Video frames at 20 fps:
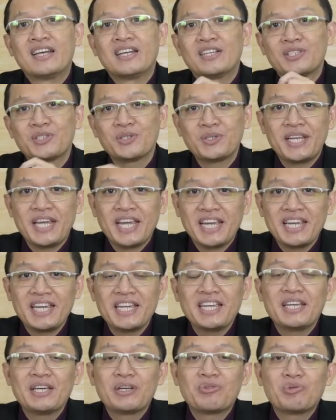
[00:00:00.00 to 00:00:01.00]

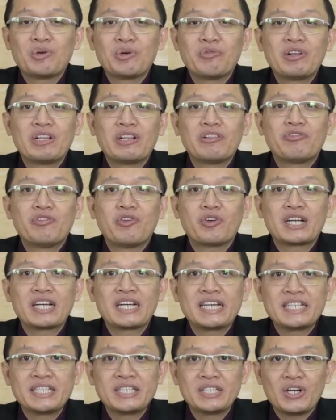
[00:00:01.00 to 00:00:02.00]
Today, we will
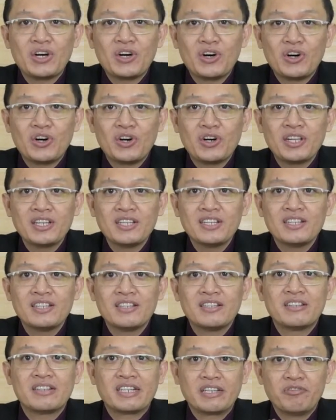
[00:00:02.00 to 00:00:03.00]
focus on
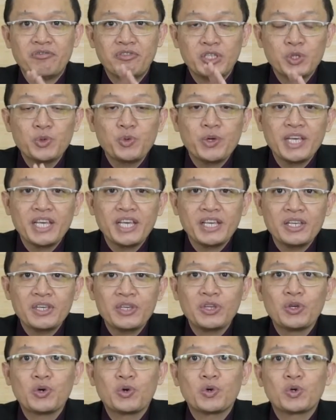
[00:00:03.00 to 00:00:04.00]

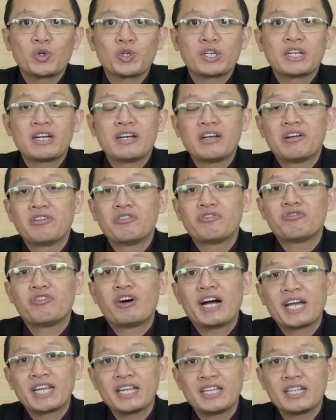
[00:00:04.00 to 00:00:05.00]
reviewing your
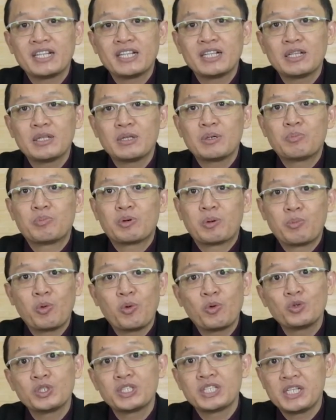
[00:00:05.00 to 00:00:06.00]
final
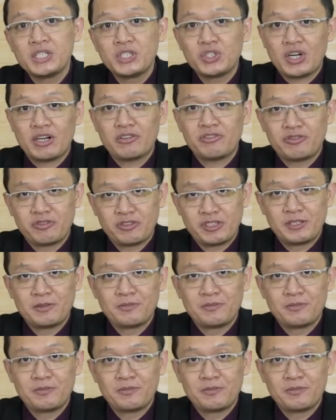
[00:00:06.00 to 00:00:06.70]
proposal draft.